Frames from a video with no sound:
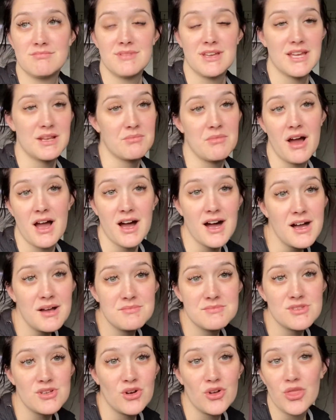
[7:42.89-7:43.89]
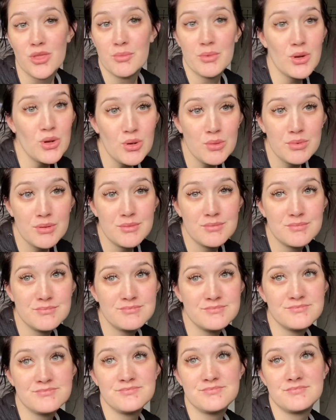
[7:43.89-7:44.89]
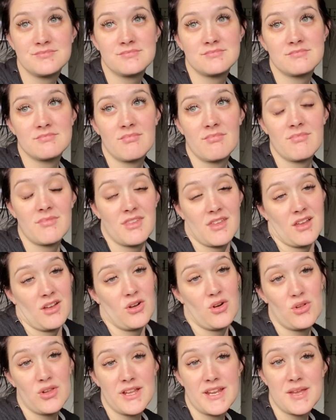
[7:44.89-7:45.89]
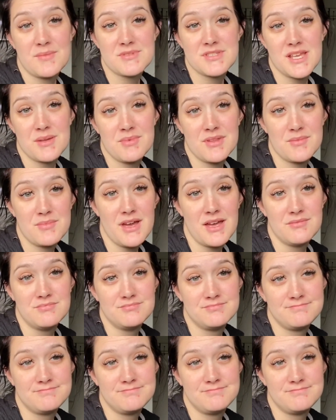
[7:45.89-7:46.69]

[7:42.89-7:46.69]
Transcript: in my arms on the boob or letting him sleep in the bed.